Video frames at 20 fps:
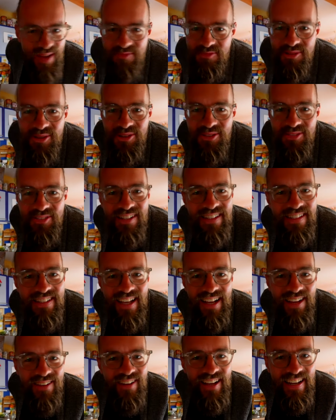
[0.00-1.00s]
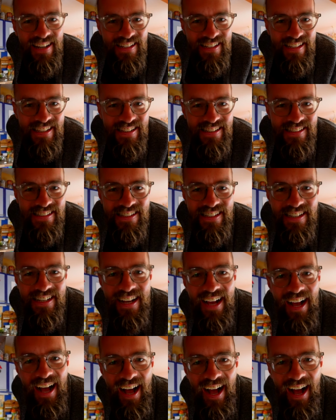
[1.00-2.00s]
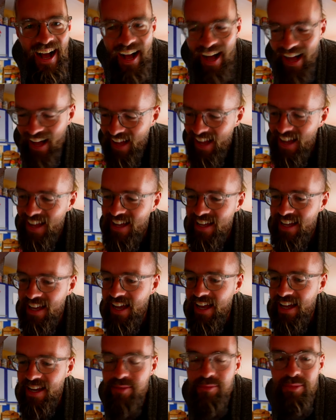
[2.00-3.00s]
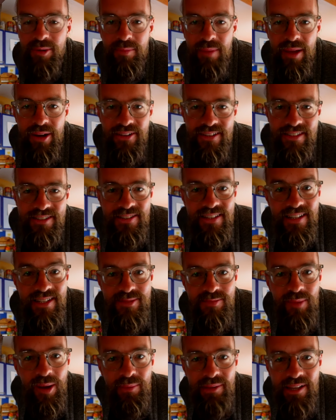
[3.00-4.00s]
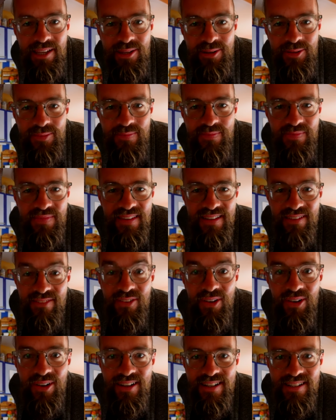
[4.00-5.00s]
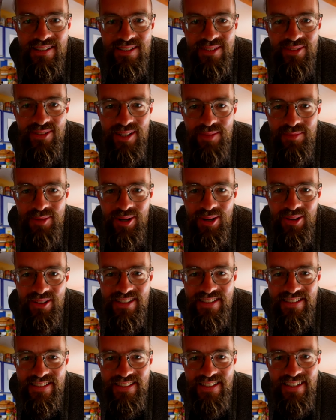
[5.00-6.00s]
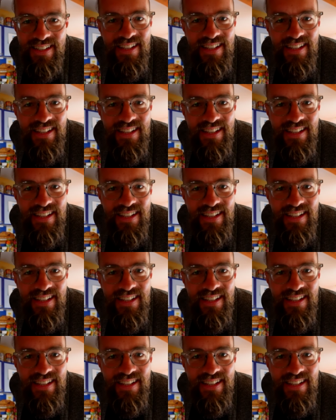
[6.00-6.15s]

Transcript: beautifully decorated kitchen and I'm preparing today's barbecue for our Custodiapreneurs.